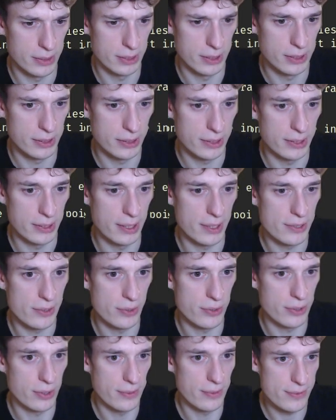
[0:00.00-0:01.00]
yeah, there is a
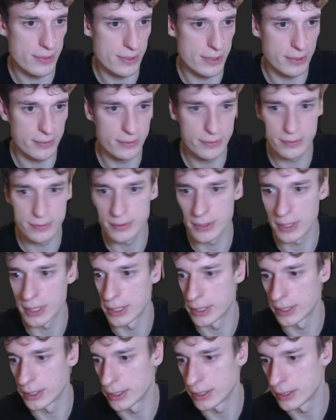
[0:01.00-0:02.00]
ton of stuff.
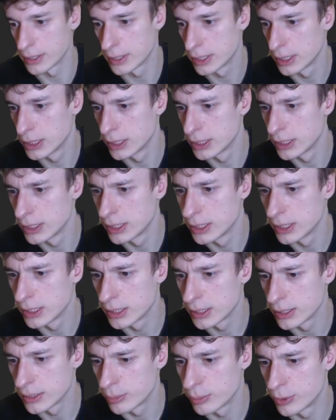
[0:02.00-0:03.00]
Uh,
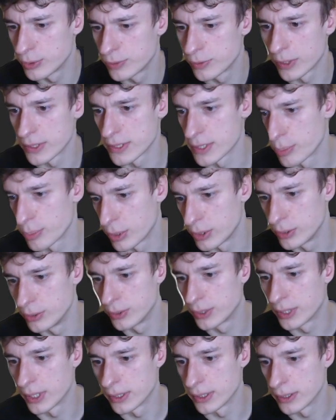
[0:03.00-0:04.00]
but for example, you
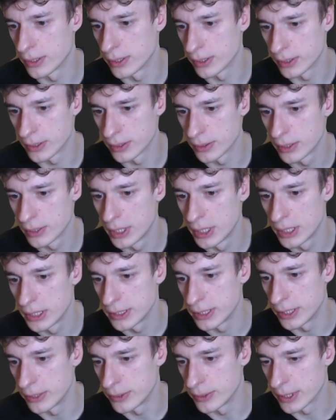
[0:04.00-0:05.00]
can uh,
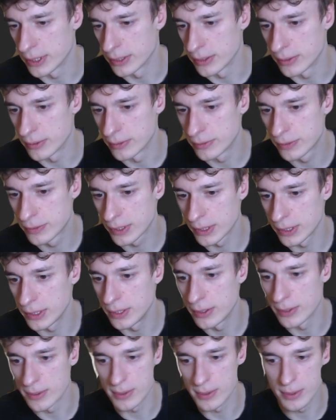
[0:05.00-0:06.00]
yeah, you can uh,
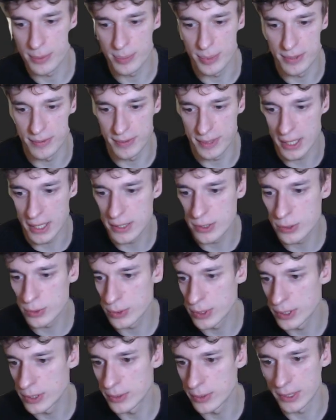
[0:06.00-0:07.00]
free a uh, specific
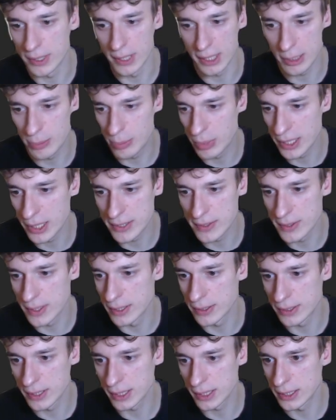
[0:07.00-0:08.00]
entry, you can replace an
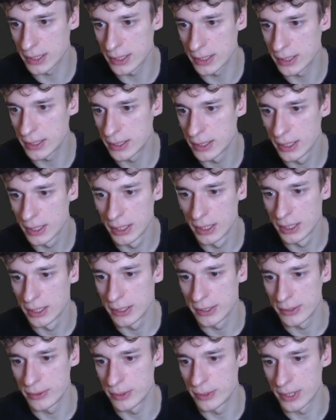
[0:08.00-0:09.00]
entry,
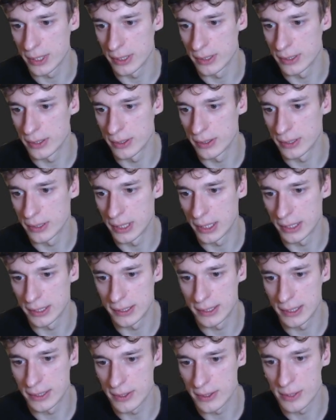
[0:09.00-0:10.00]
you can uh, like
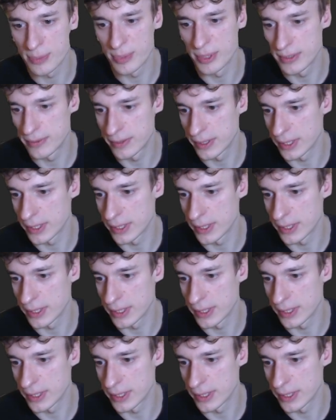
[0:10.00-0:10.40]
get a specific